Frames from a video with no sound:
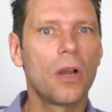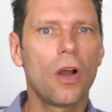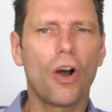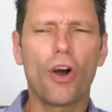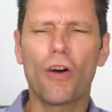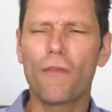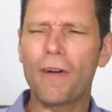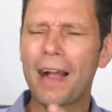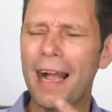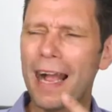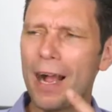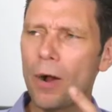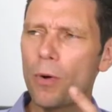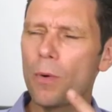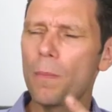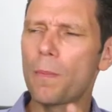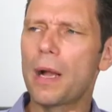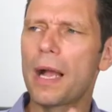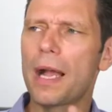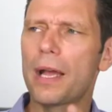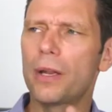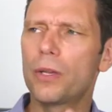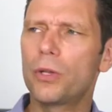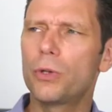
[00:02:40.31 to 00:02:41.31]
of how a
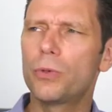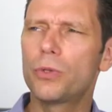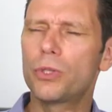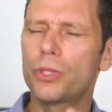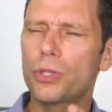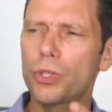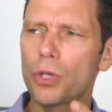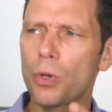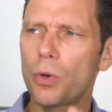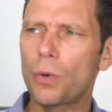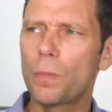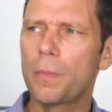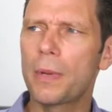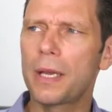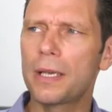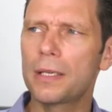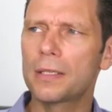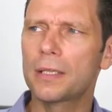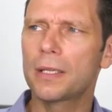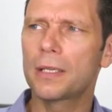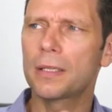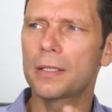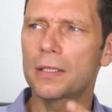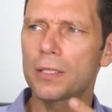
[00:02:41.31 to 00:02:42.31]
man who's so
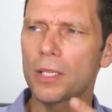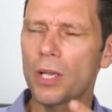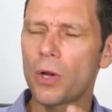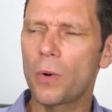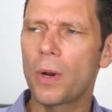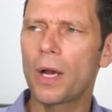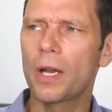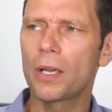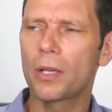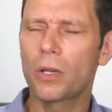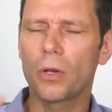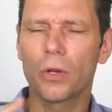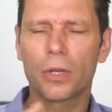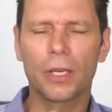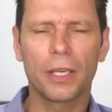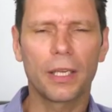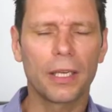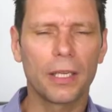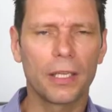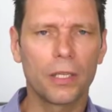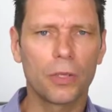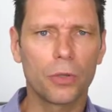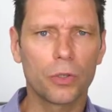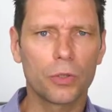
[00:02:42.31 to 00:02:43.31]
amazing and so
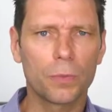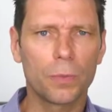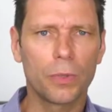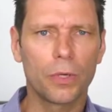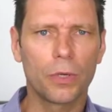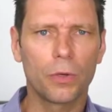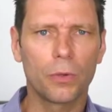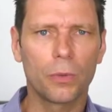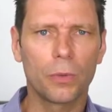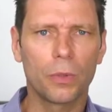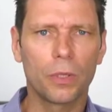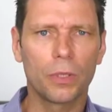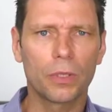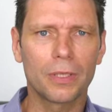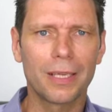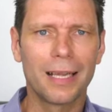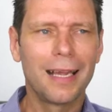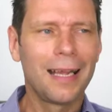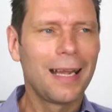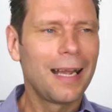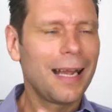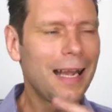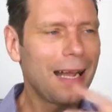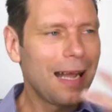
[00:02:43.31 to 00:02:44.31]
iconic in the entrepreneurial world
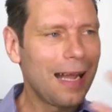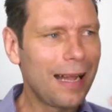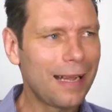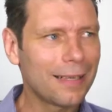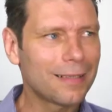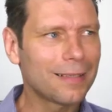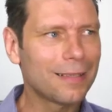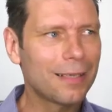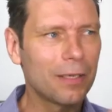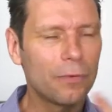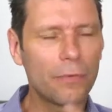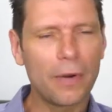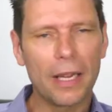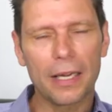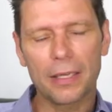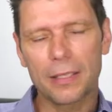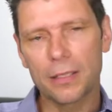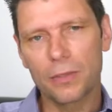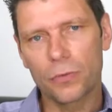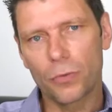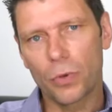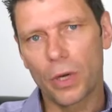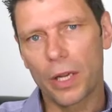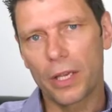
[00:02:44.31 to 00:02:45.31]
actually wrecked
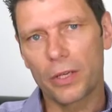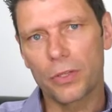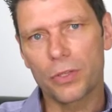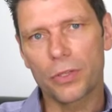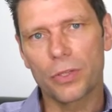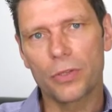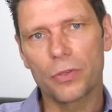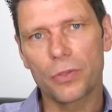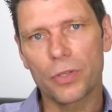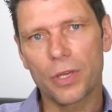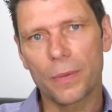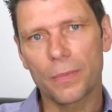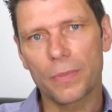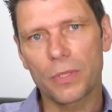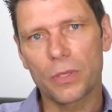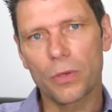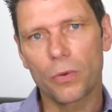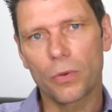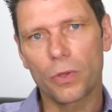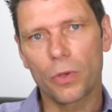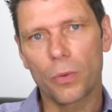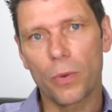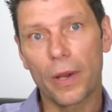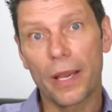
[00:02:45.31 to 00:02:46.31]
his relationships
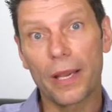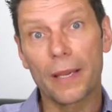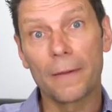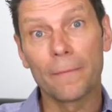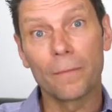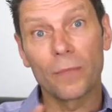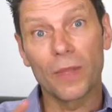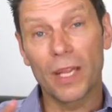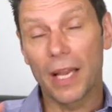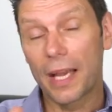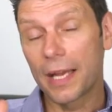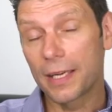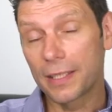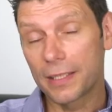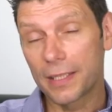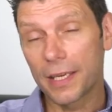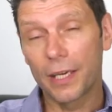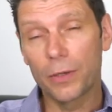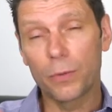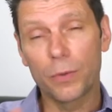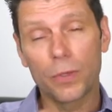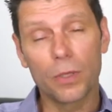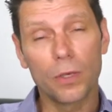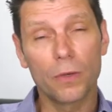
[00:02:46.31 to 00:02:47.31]
along the way and
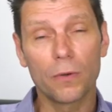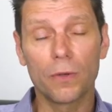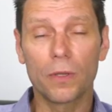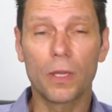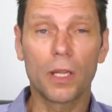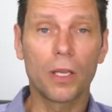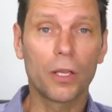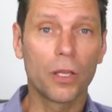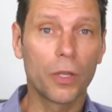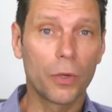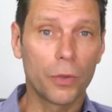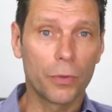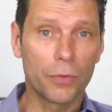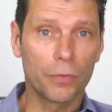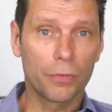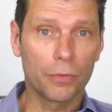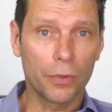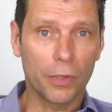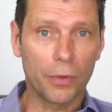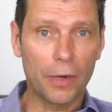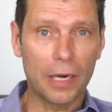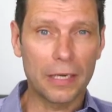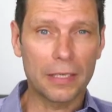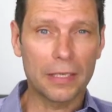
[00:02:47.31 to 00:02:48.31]
died with a load of
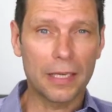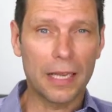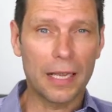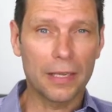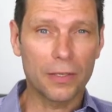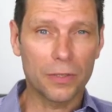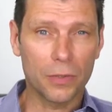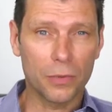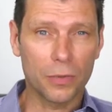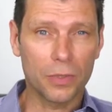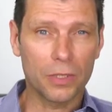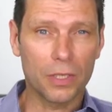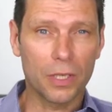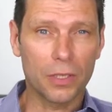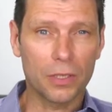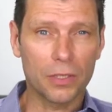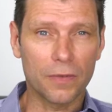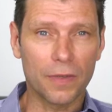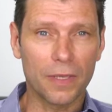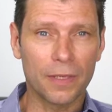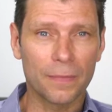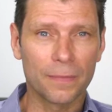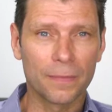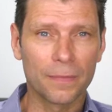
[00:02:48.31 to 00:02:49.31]
regret as a result
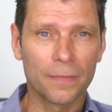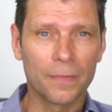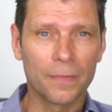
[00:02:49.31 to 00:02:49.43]
of it.